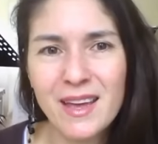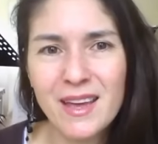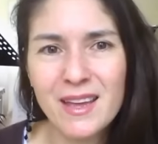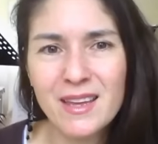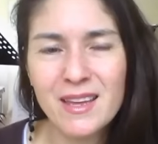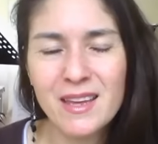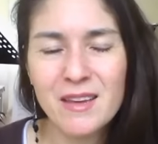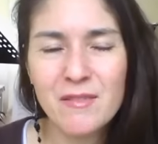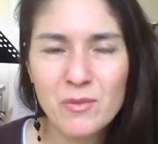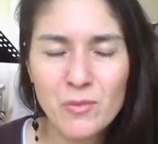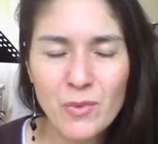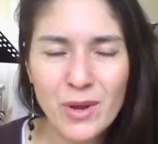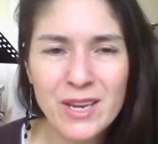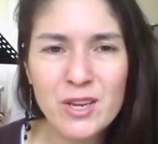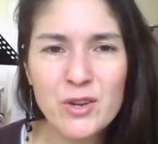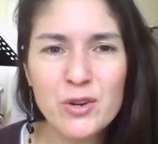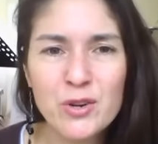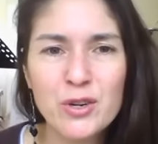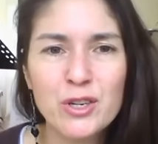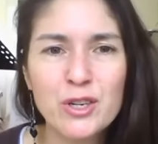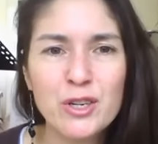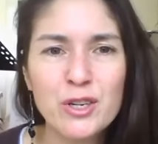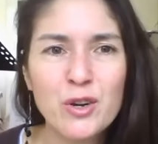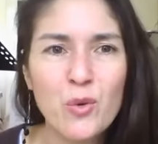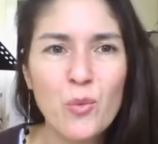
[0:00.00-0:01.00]
when
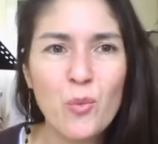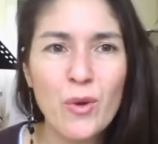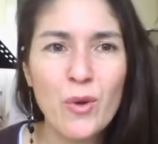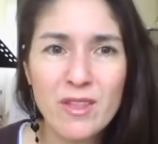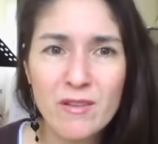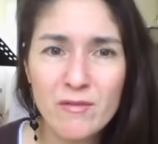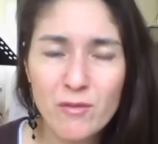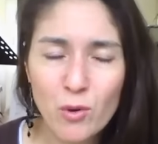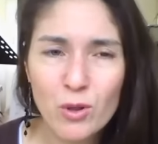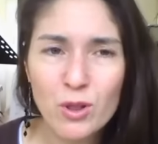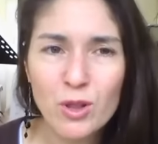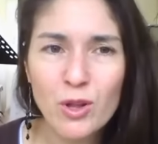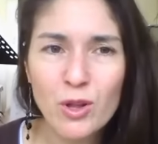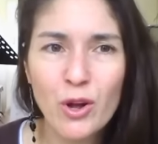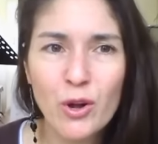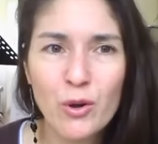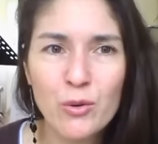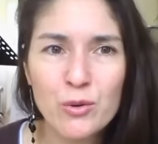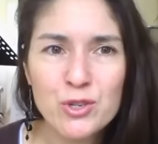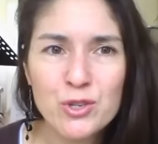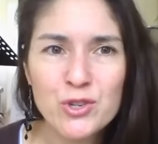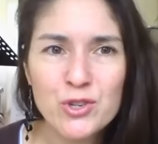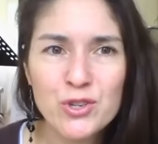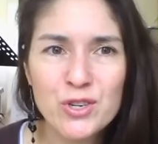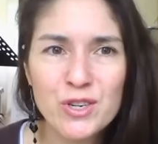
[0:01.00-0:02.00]
you're with a vocal
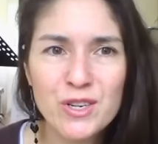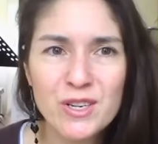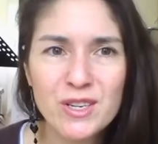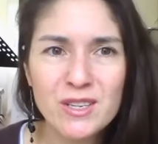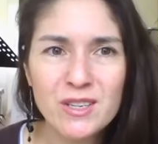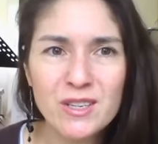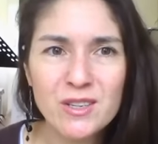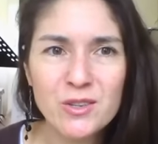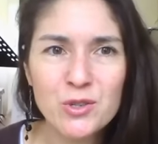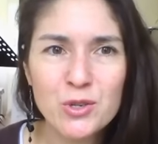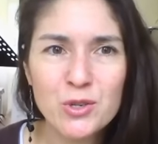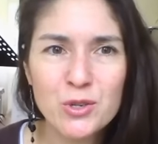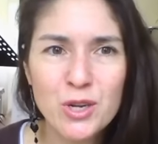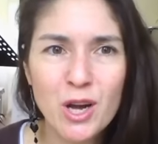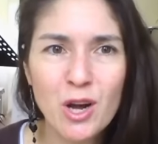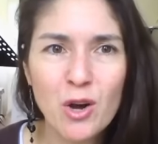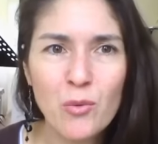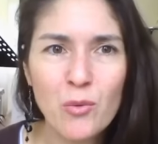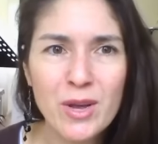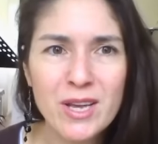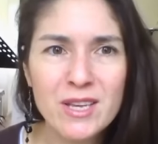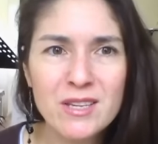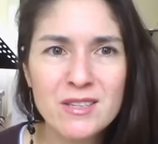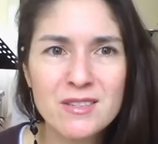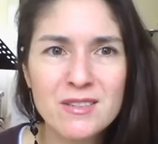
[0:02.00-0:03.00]
coach, you should
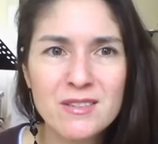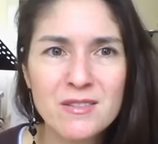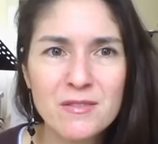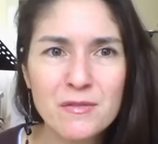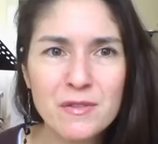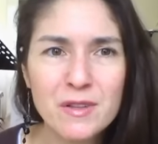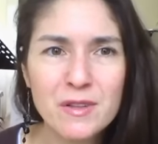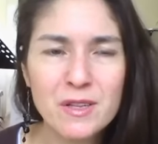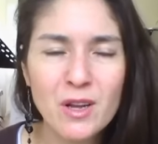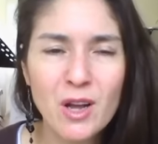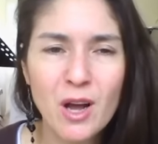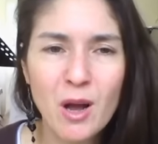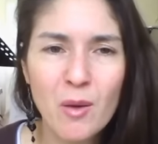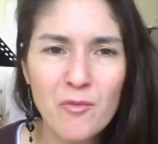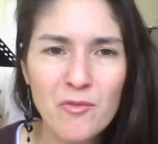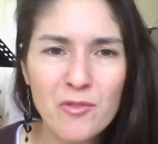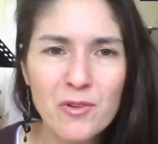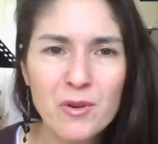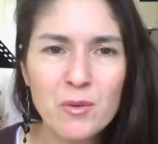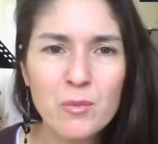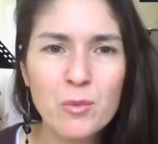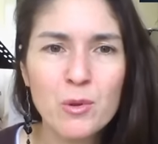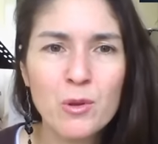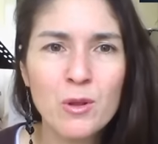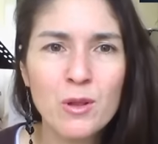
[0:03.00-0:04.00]
always feel
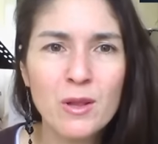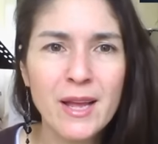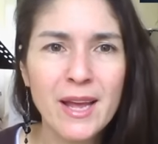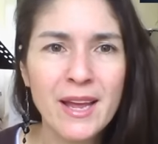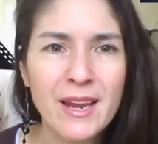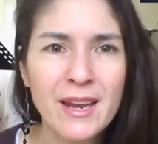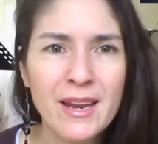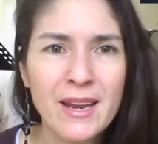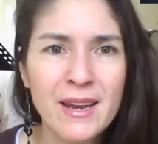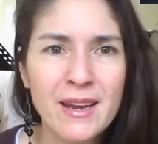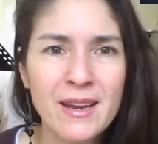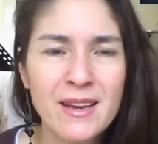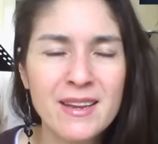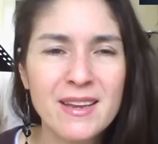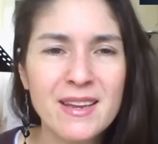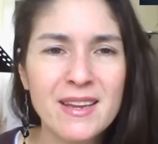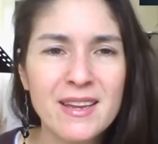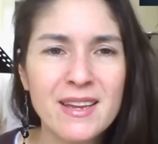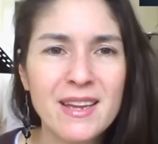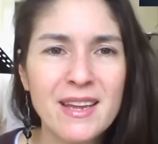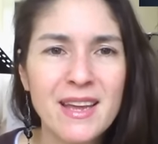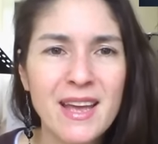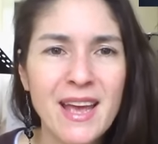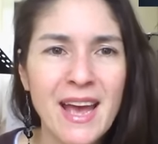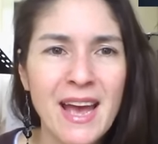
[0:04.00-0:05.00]
comfortable and
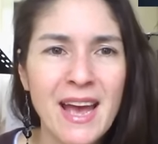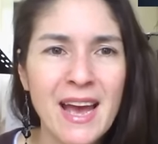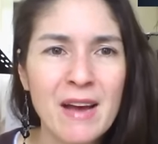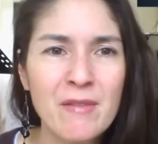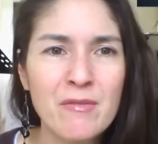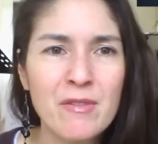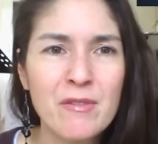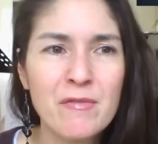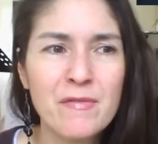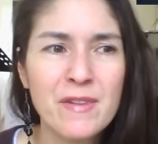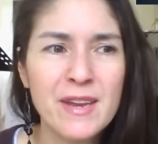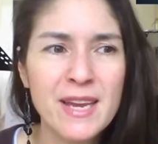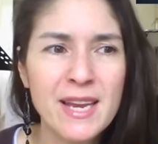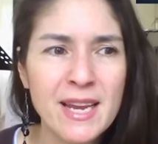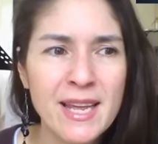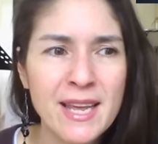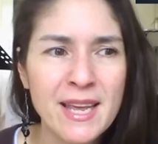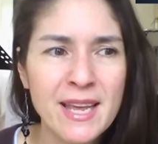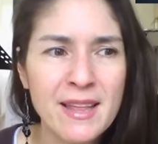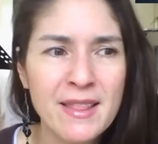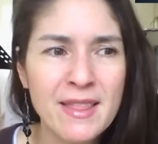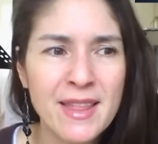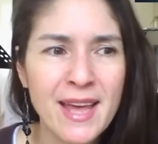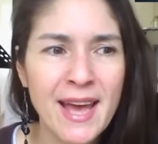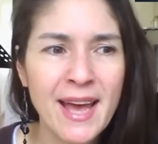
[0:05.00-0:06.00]
have the
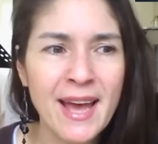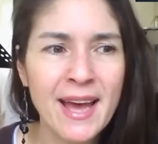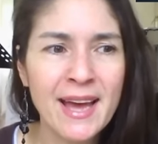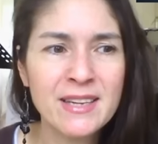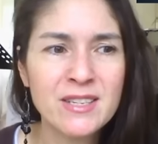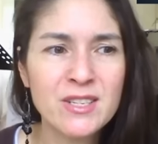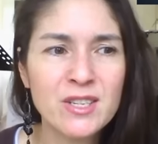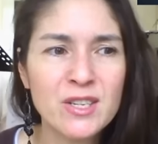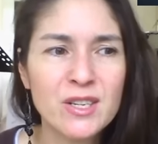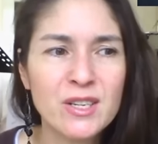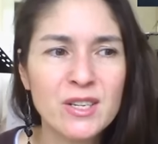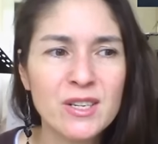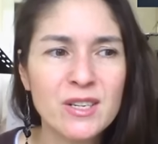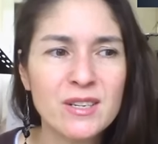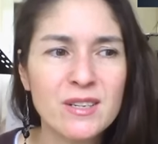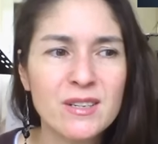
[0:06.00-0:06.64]
feeling that